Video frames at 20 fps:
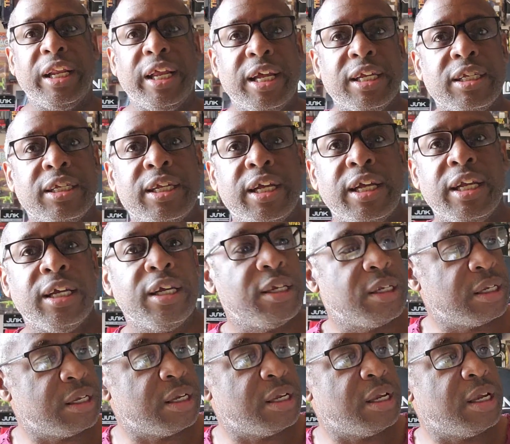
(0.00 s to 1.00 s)
glasses, that
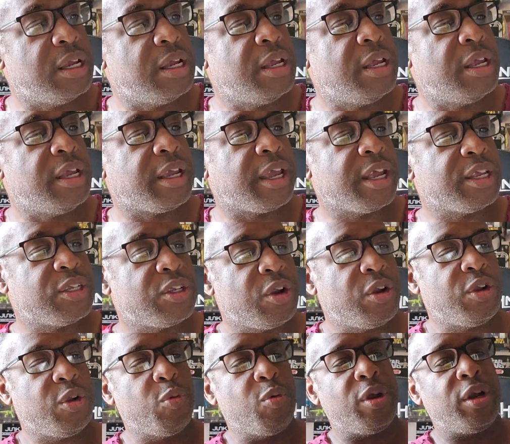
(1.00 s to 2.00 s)
is. Get
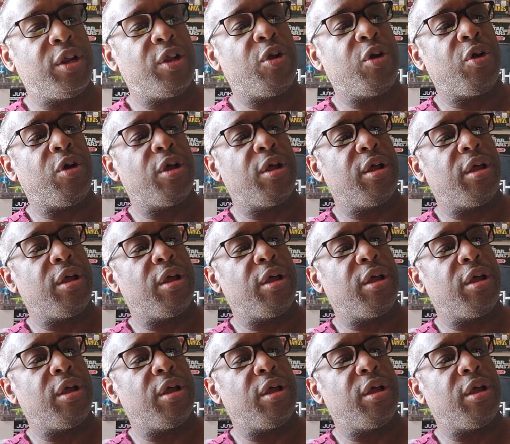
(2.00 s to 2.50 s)
started to one